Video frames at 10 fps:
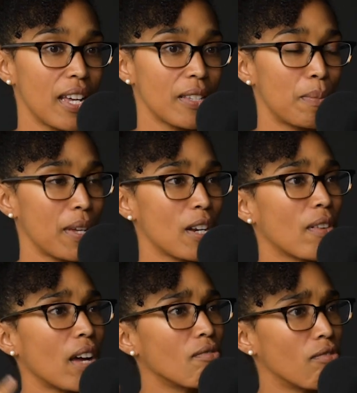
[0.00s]
has been
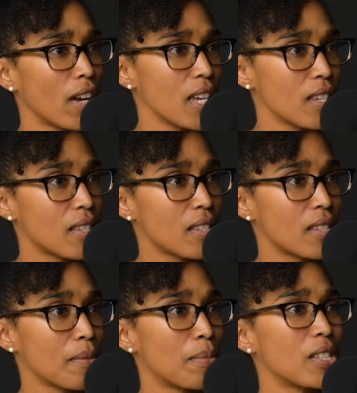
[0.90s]
around
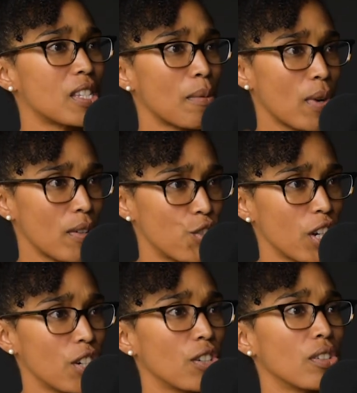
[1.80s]
race, but some around
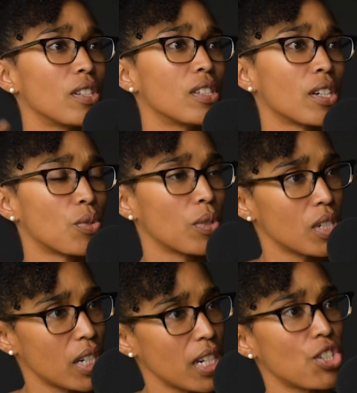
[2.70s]
gender and sexual
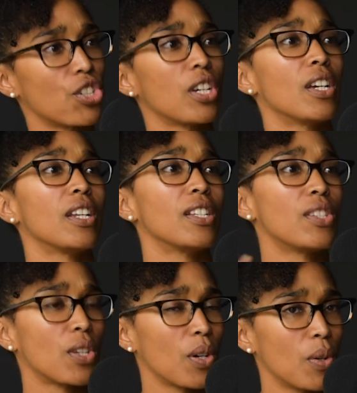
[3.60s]
orientation.
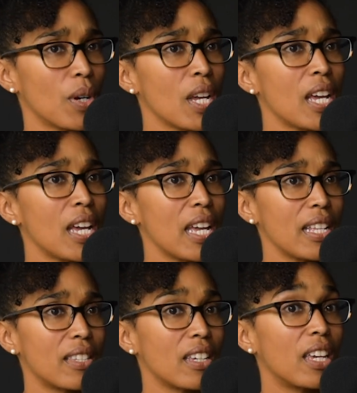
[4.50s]
And so
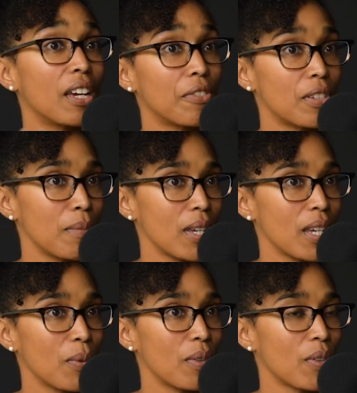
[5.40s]
it's a gift to
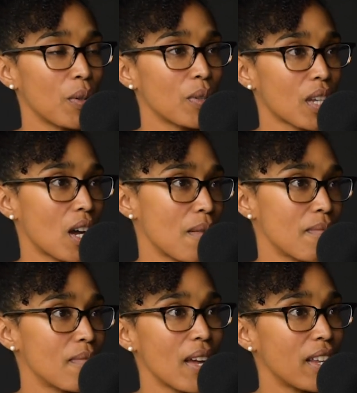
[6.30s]
me when folks
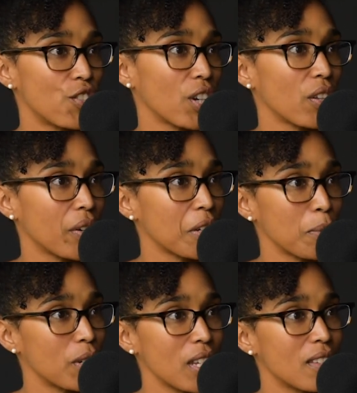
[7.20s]
come and share their
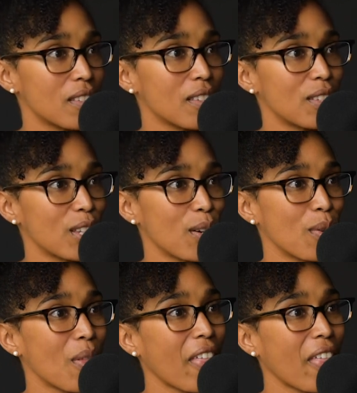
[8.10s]
expertise. So